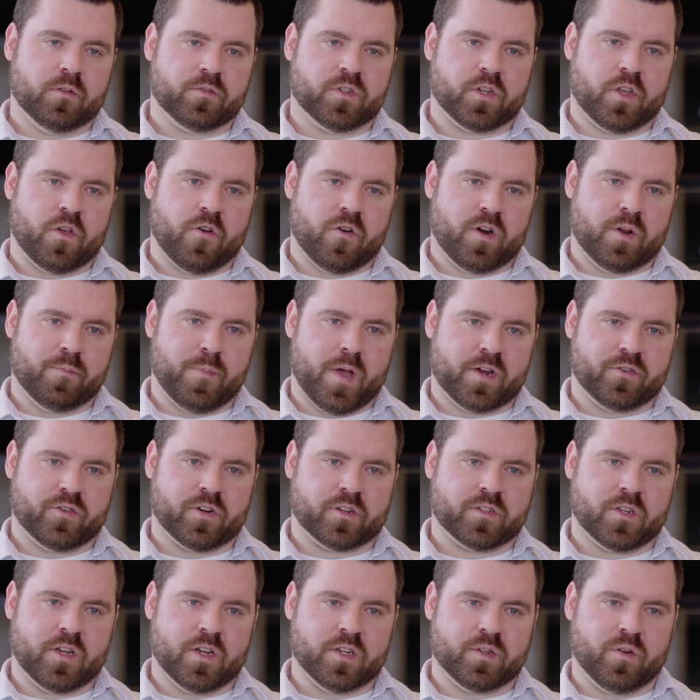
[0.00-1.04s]
of security
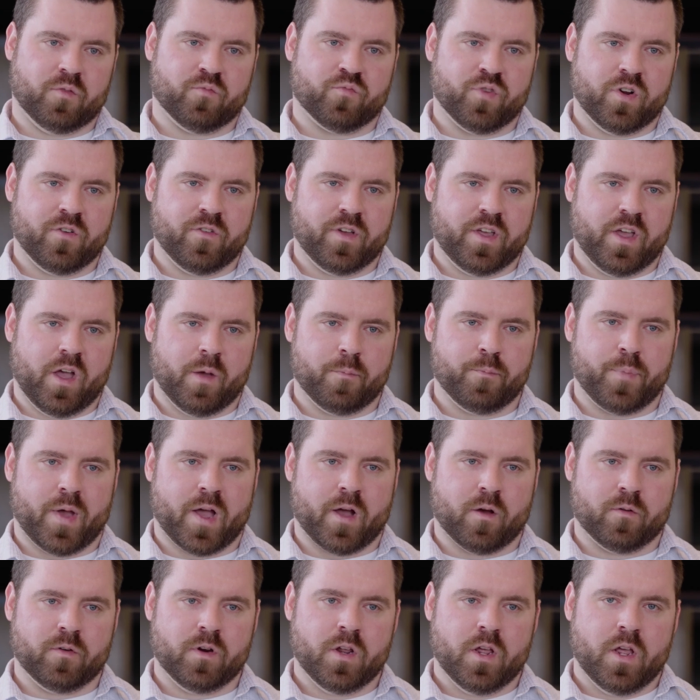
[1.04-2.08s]
metrics is really
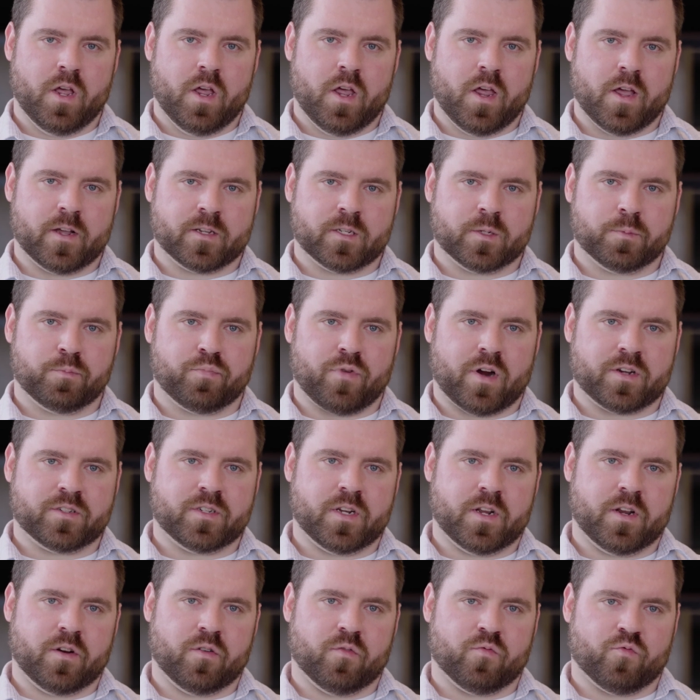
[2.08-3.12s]
about mm.
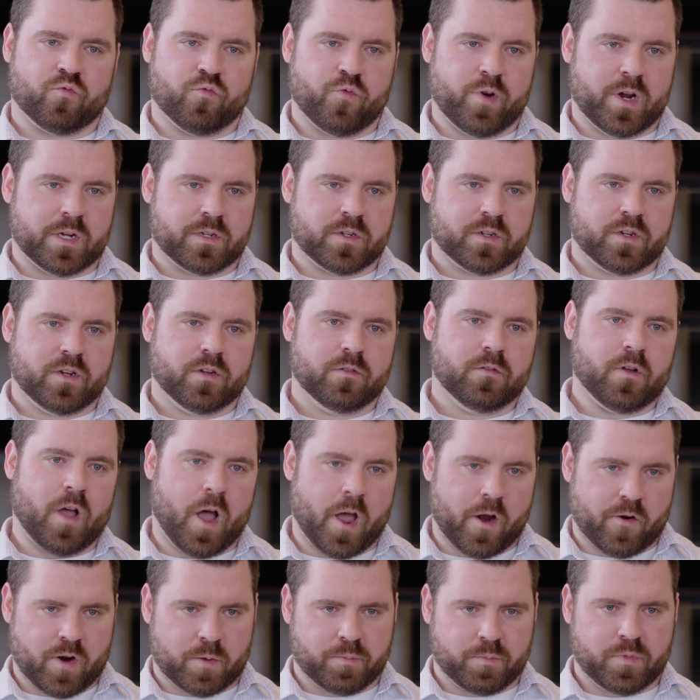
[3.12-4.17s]
expressing risk
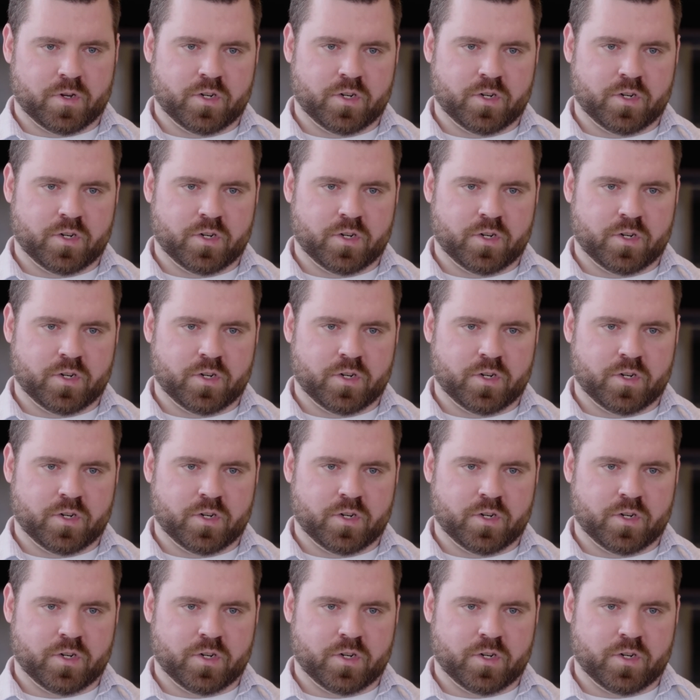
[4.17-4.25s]
higher up